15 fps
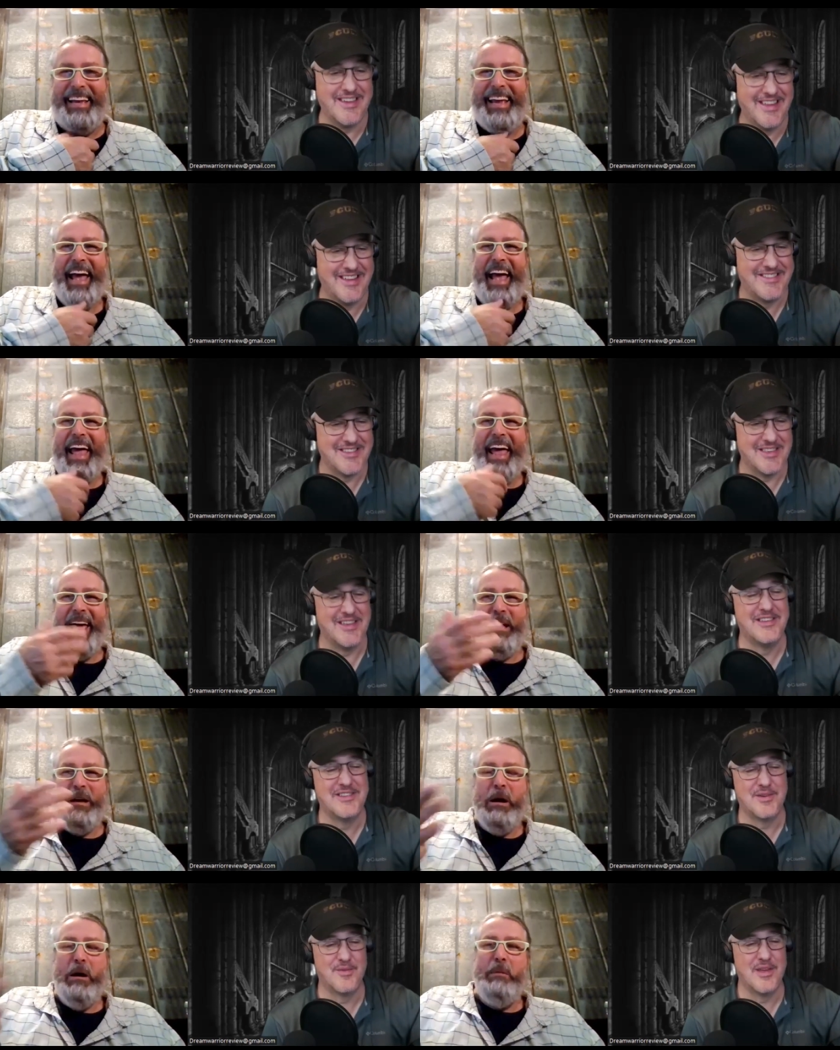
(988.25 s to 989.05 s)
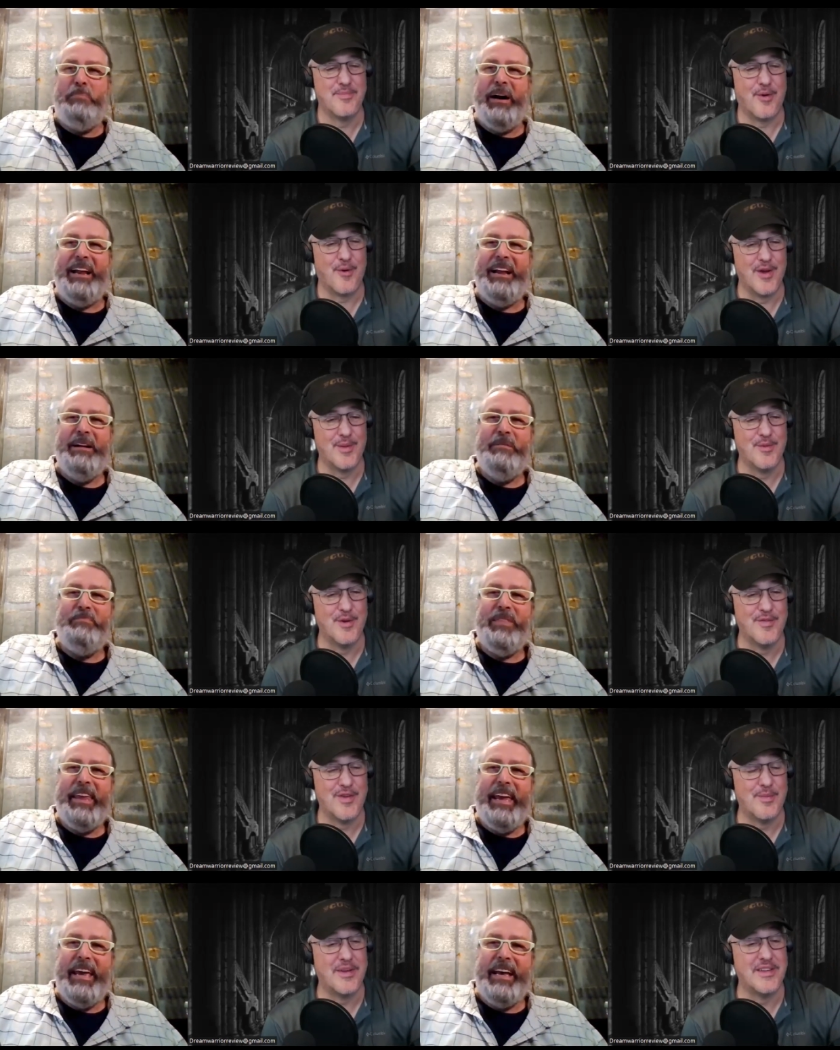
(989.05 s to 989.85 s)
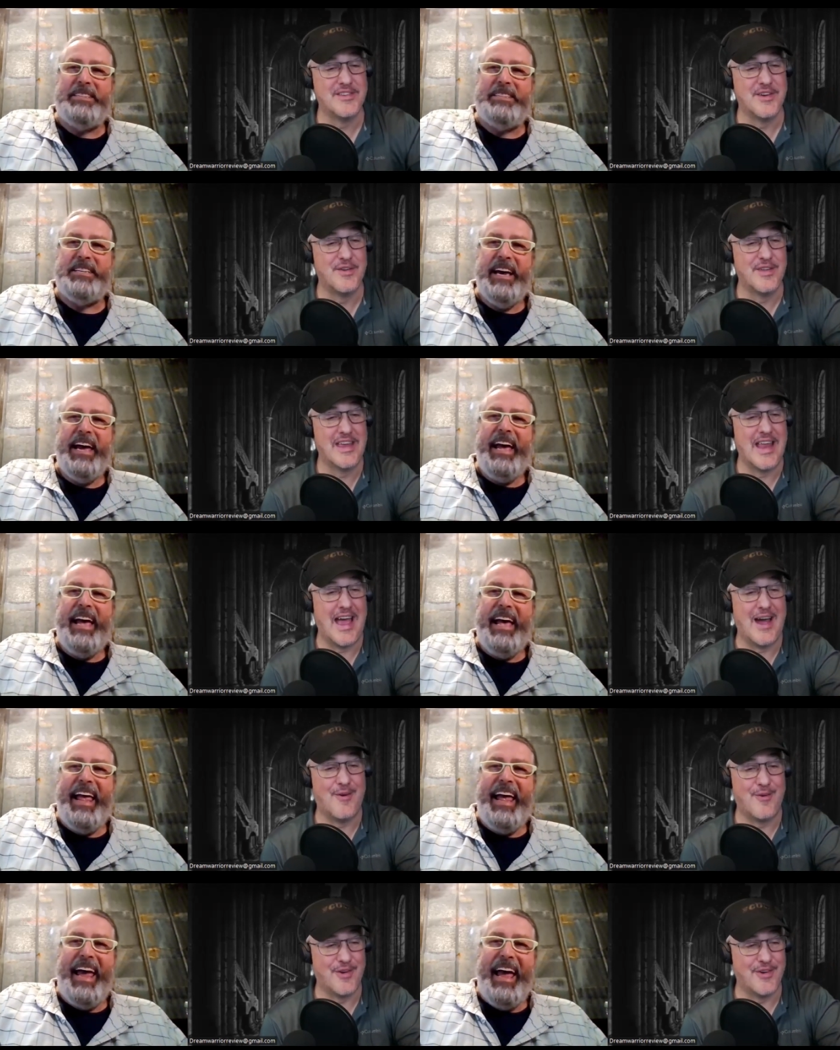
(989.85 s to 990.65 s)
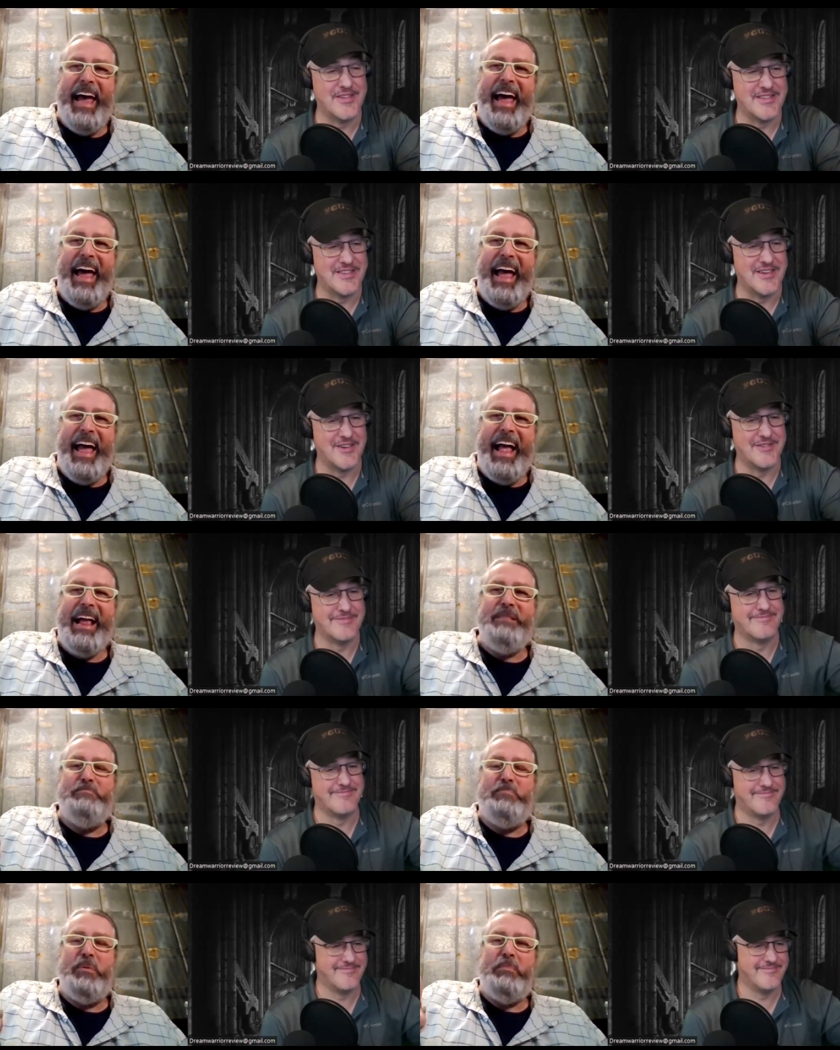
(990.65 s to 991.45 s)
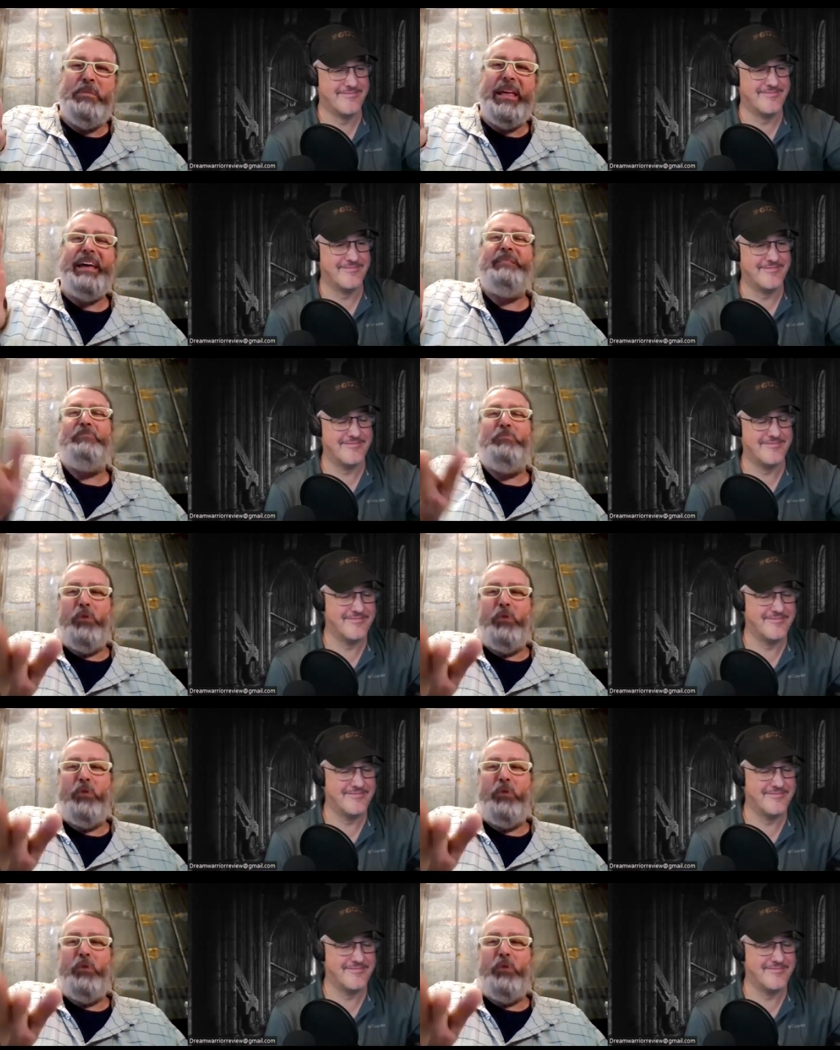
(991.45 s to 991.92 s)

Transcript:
Speaker 1: it's a, it's a really boring but movie, but it's only an hour. So
Speaker 2: it,